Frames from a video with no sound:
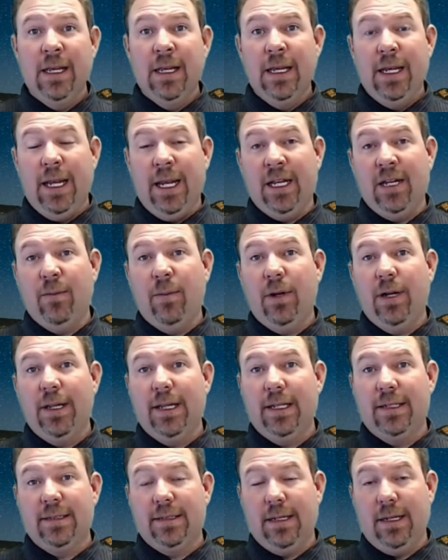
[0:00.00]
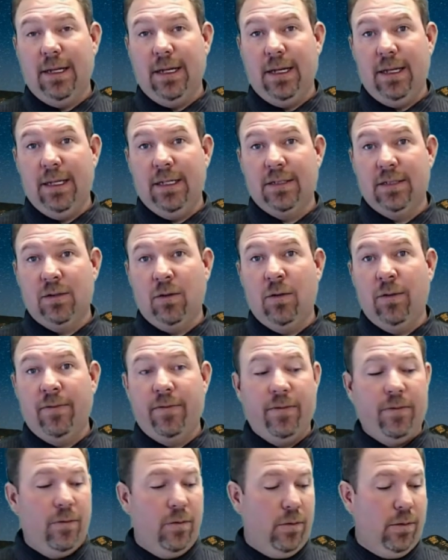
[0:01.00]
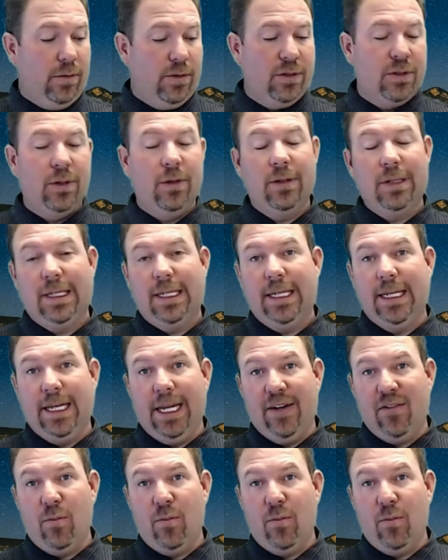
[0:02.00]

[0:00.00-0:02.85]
anybody that is going for Turnkey,